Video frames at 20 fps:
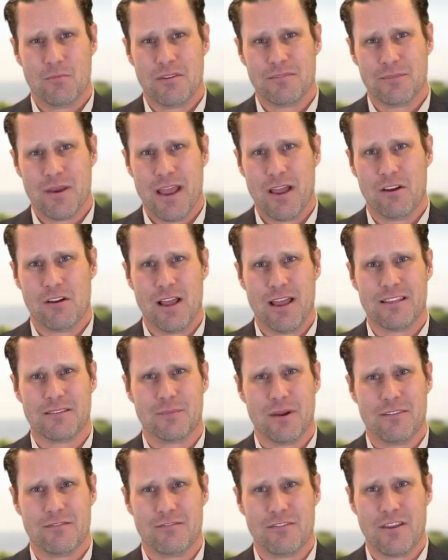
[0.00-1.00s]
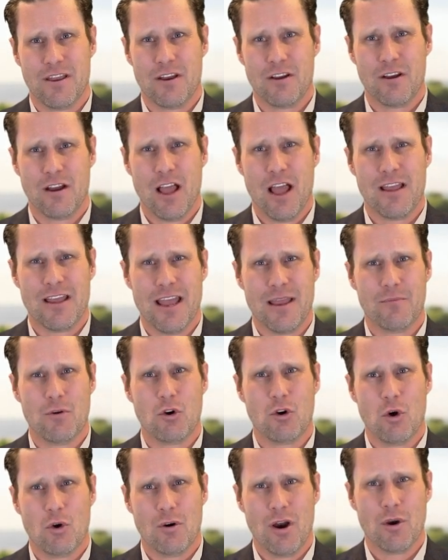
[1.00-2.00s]
was paralyzed by fear,
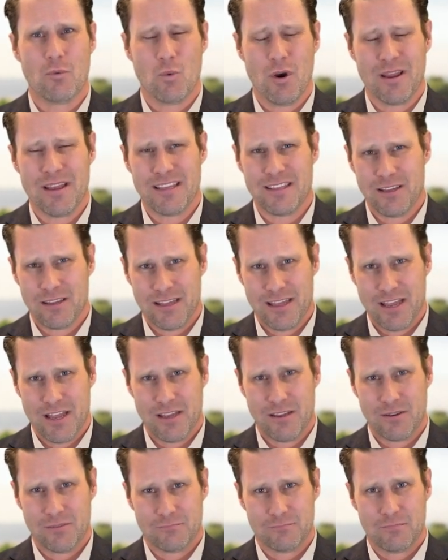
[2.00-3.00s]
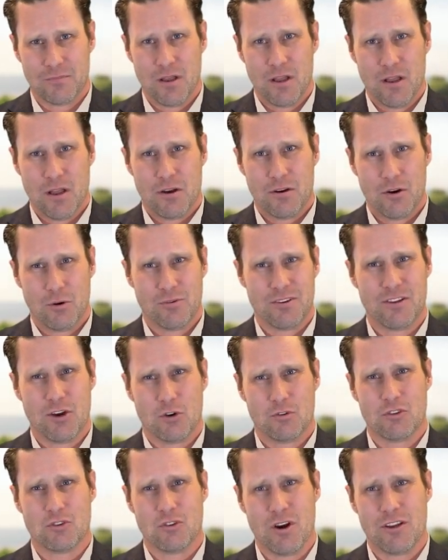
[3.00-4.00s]
unable or unwilling to lead. There was
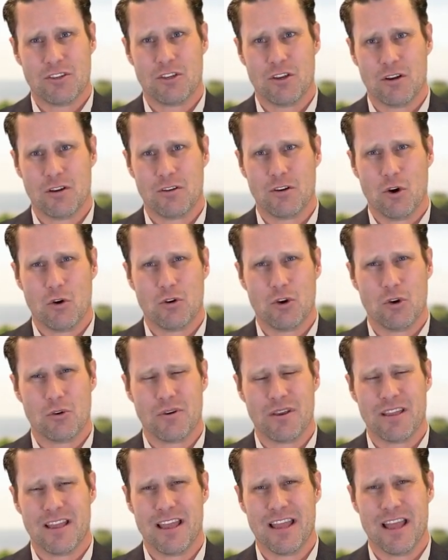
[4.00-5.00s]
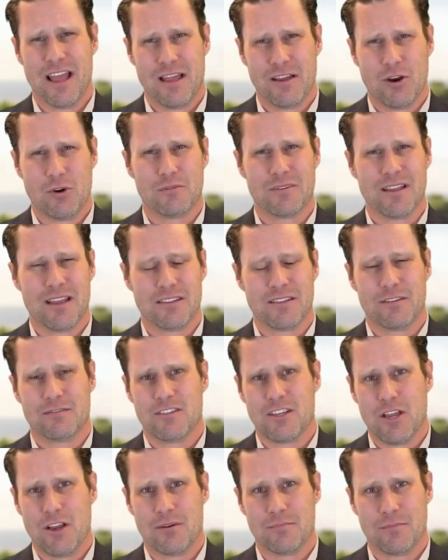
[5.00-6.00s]
no structure, no unity, and no sense of
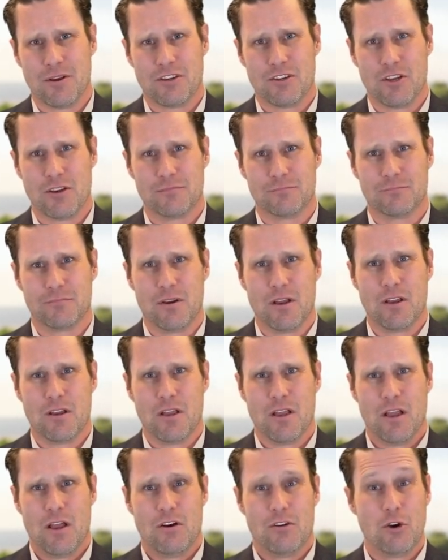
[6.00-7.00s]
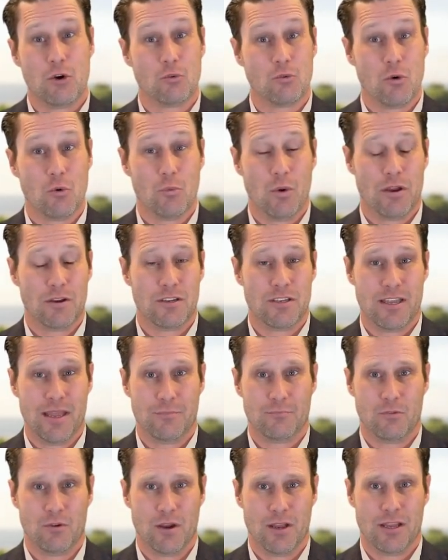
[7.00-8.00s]
shared mission. The crew worked
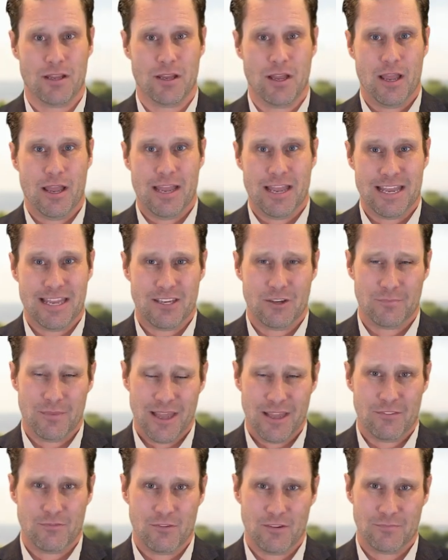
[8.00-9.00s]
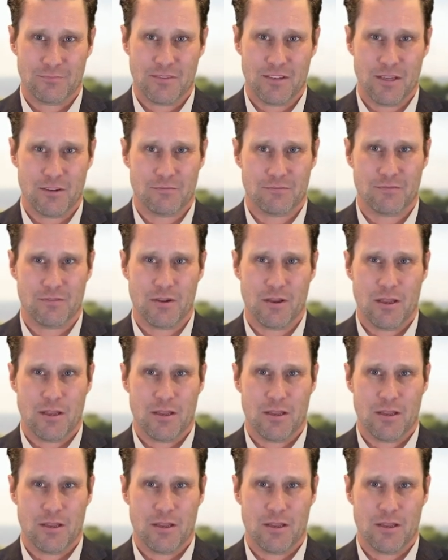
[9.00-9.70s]
separately, each man for himself.